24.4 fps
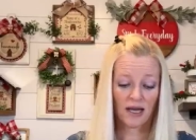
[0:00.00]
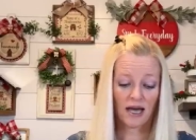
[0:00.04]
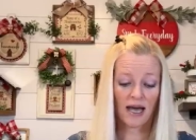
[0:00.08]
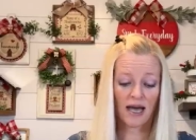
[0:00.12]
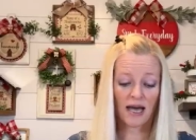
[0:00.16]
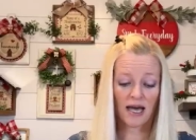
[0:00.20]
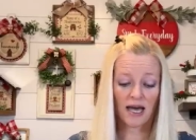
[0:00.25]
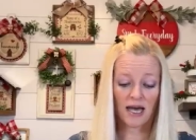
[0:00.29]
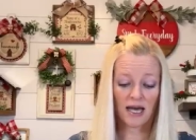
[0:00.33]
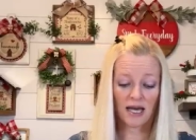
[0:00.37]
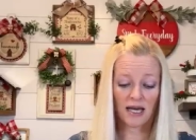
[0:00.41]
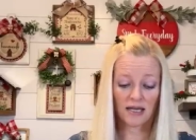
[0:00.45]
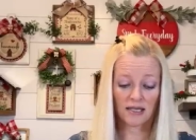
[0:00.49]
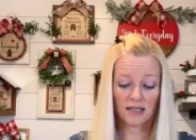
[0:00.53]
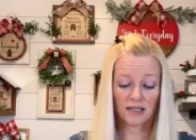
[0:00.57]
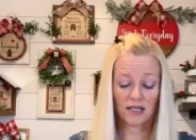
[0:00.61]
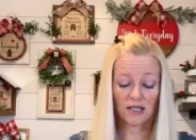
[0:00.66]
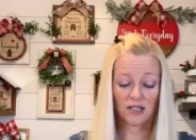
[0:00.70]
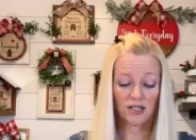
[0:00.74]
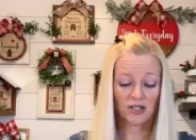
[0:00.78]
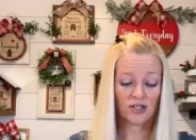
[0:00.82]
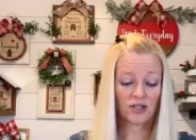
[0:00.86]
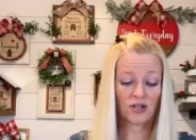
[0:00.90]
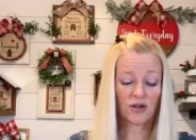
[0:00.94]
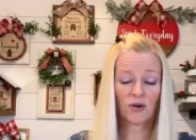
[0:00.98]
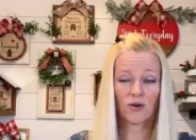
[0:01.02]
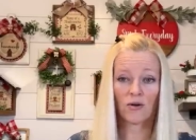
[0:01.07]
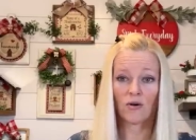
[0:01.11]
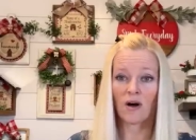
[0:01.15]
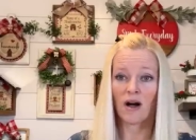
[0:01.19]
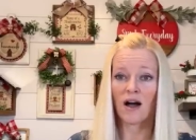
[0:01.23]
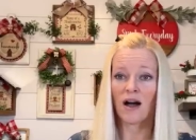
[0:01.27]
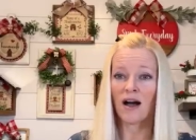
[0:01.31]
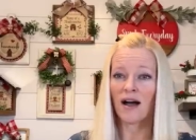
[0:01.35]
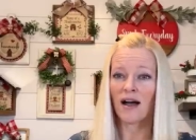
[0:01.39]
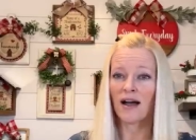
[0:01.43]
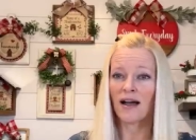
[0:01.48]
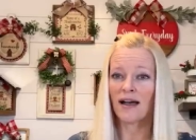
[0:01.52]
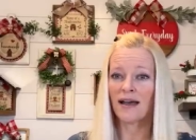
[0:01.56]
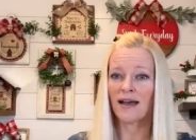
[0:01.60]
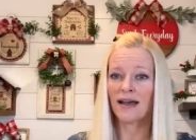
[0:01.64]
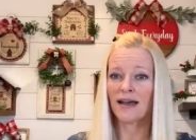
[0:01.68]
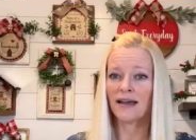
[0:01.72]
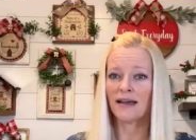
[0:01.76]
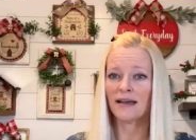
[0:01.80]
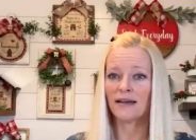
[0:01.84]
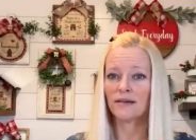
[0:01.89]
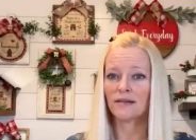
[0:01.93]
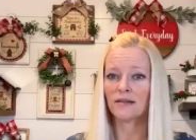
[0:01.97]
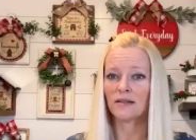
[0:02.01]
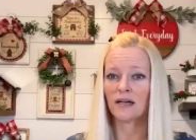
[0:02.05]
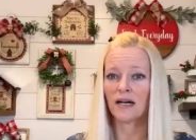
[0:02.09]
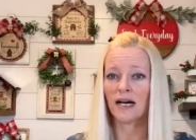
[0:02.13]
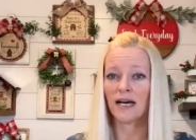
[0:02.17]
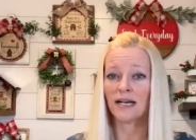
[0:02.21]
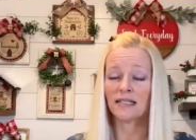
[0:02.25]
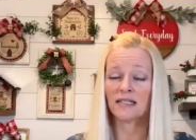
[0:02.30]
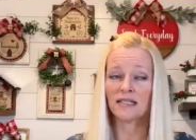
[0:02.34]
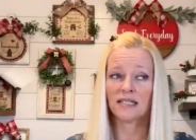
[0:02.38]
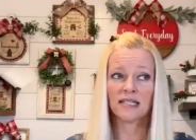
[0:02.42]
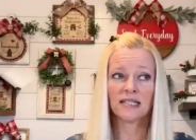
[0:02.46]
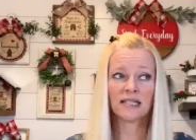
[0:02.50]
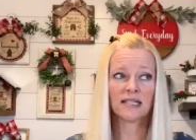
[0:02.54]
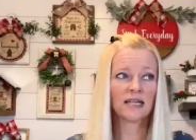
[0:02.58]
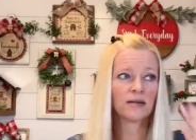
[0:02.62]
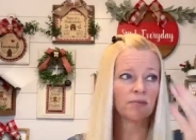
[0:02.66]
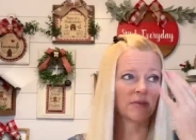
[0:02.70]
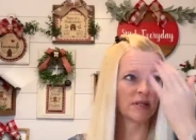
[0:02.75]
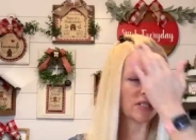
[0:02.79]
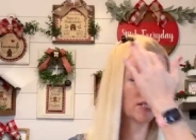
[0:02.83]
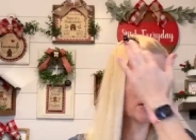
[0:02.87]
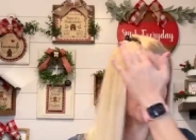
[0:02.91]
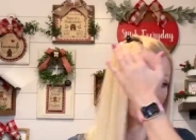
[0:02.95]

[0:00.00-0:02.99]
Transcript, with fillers: And so I, I didn't get much